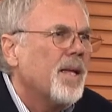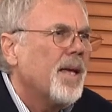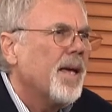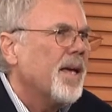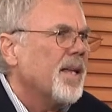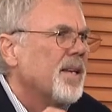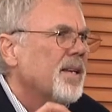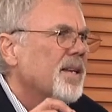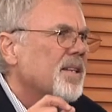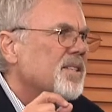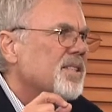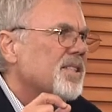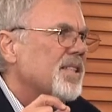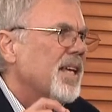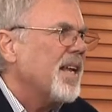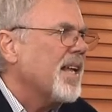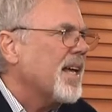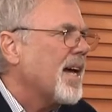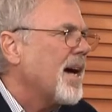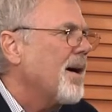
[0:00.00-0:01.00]
in
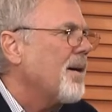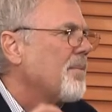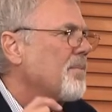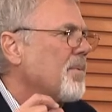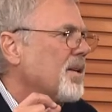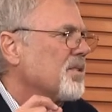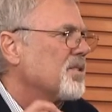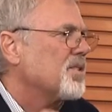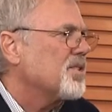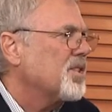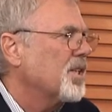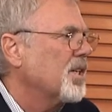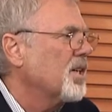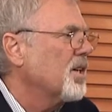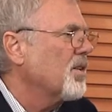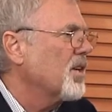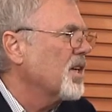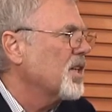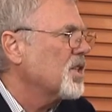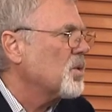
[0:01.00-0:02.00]
setting up a
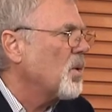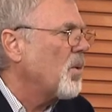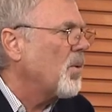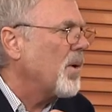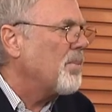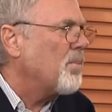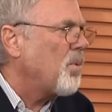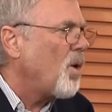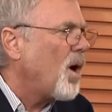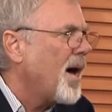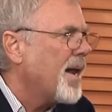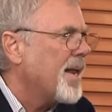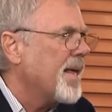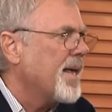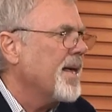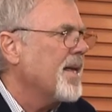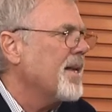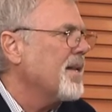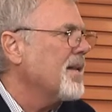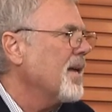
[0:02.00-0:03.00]
series where we brought
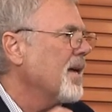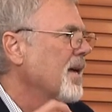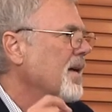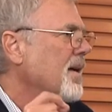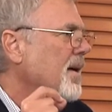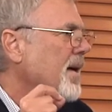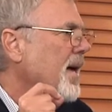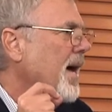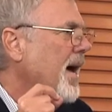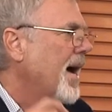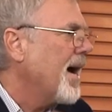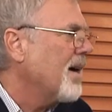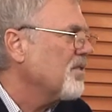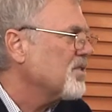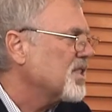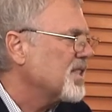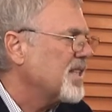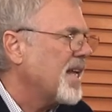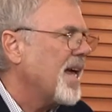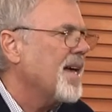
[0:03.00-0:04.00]
in
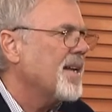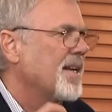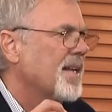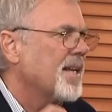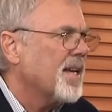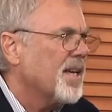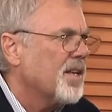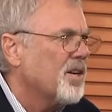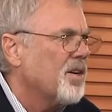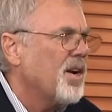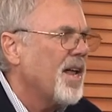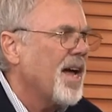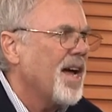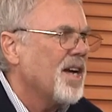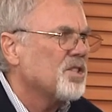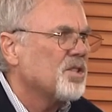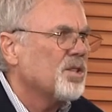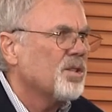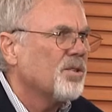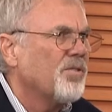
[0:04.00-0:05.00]
outstanding
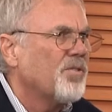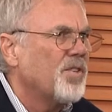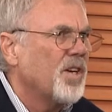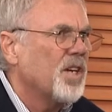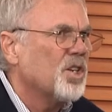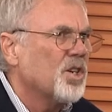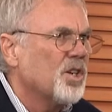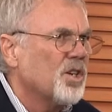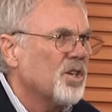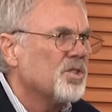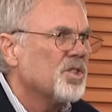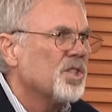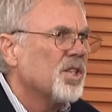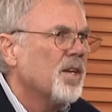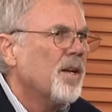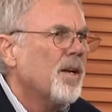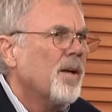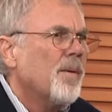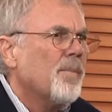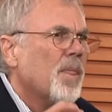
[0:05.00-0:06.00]
international figures
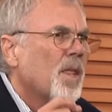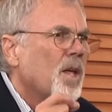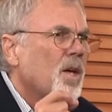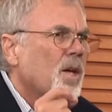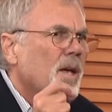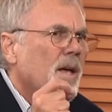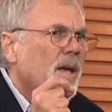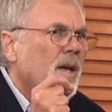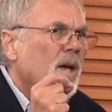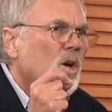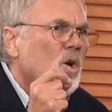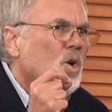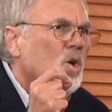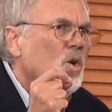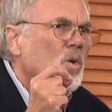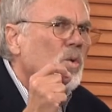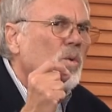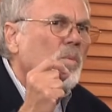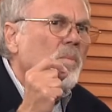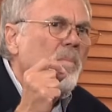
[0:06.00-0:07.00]

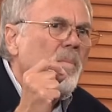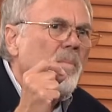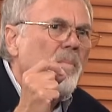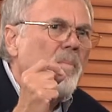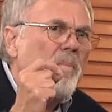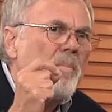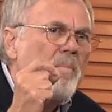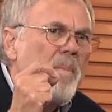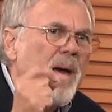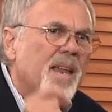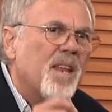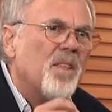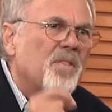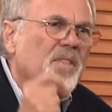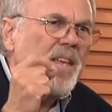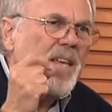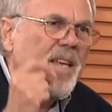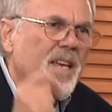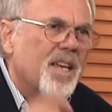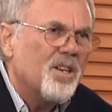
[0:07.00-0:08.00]
who met
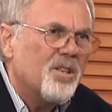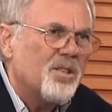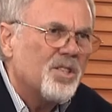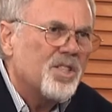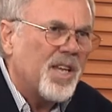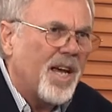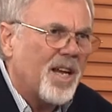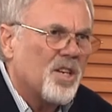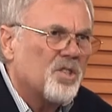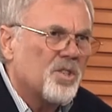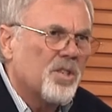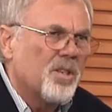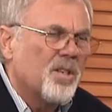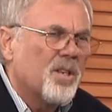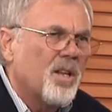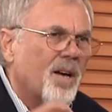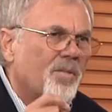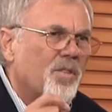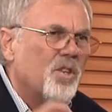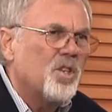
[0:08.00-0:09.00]
at the intersection
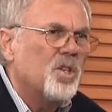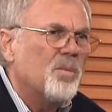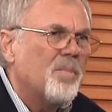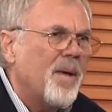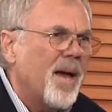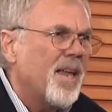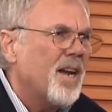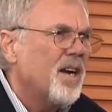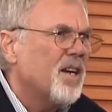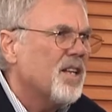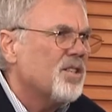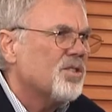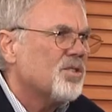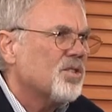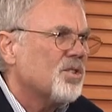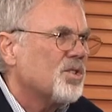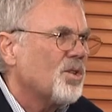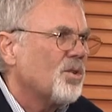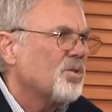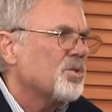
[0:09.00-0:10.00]
of the humanities,
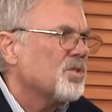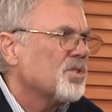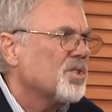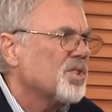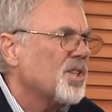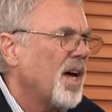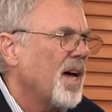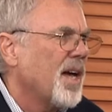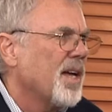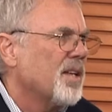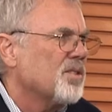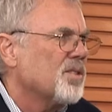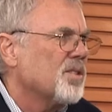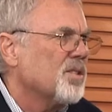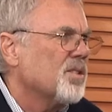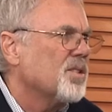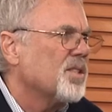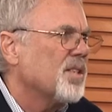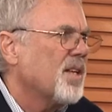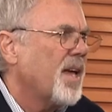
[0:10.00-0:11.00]
the social
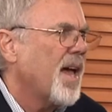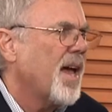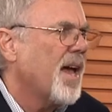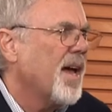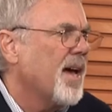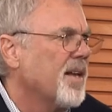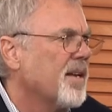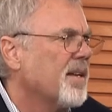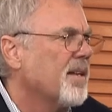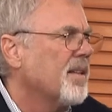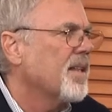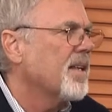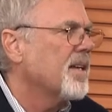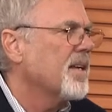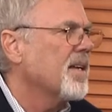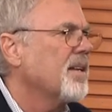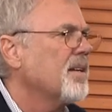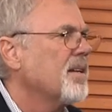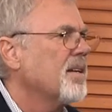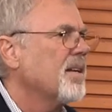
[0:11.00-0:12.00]
sciences, and
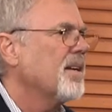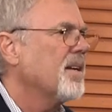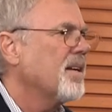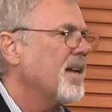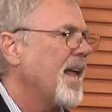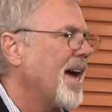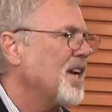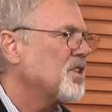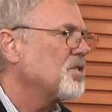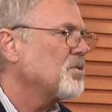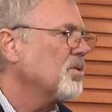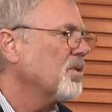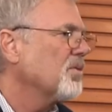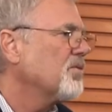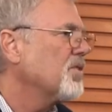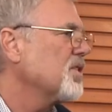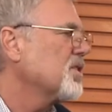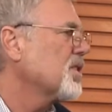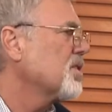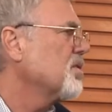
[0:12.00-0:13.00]
the natural
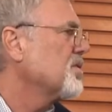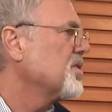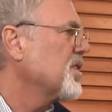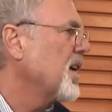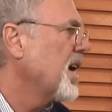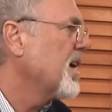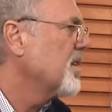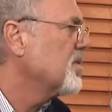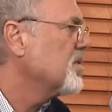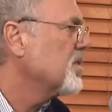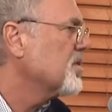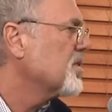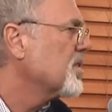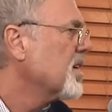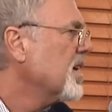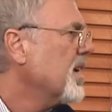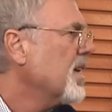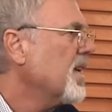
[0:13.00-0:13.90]
and physical sciences.